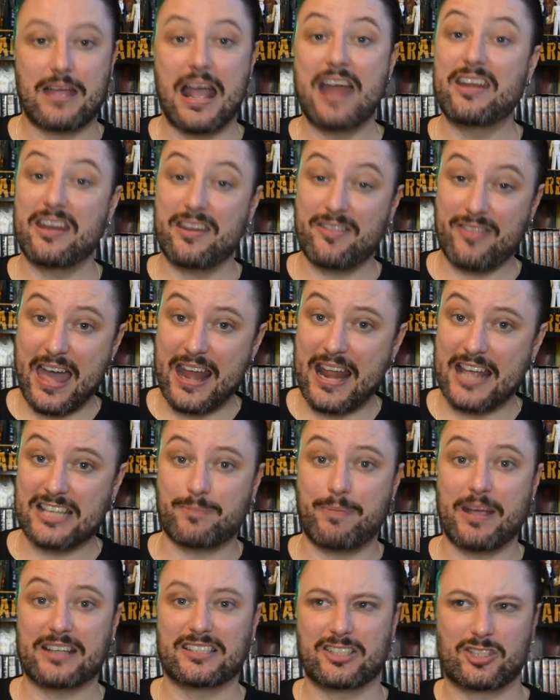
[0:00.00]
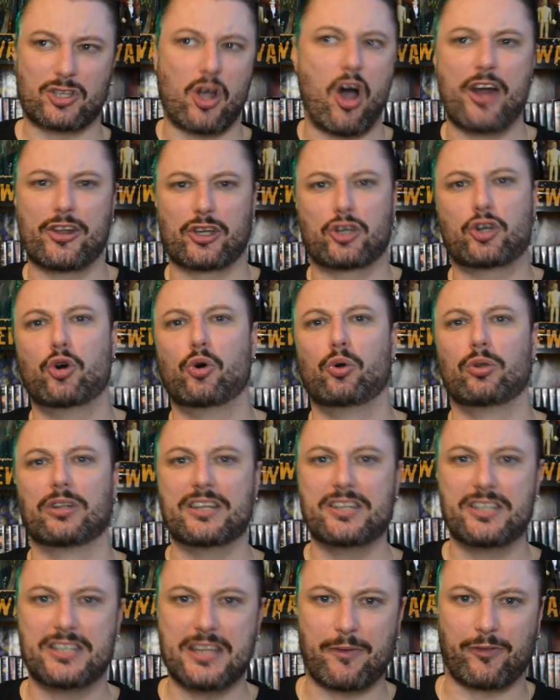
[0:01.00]
And in that aspect, it's kind of cool
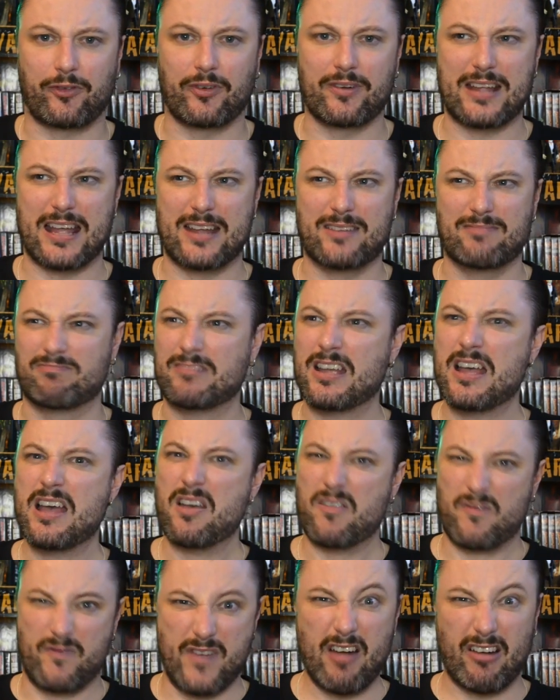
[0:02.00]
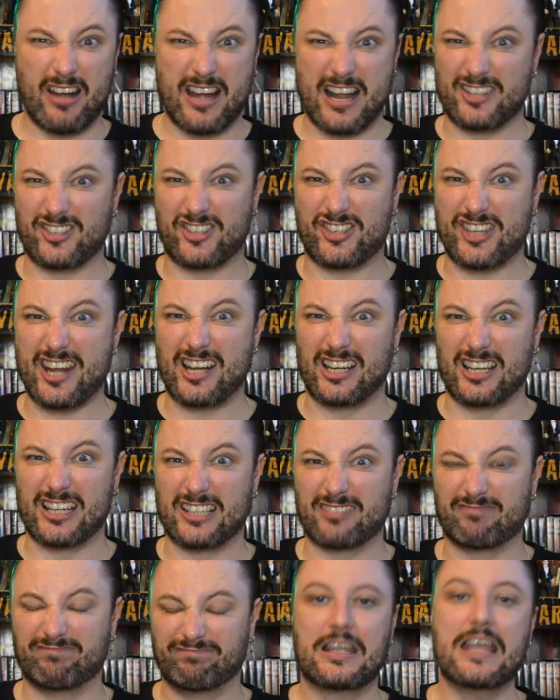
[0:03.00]
and different and very unsettling.